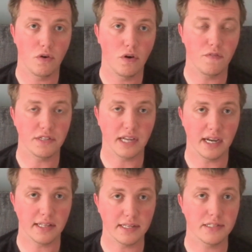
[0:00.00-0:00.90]
other
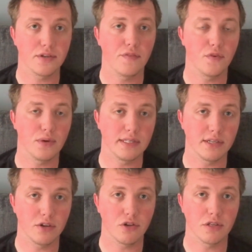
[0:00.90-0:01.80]
scientists, other
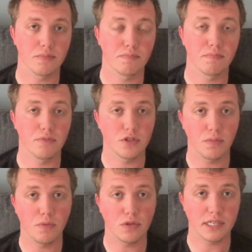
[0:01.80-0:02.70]
researchers,
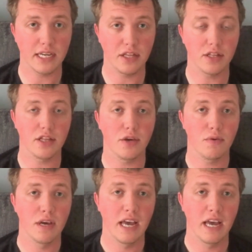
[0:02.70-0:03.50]
some more senior than you,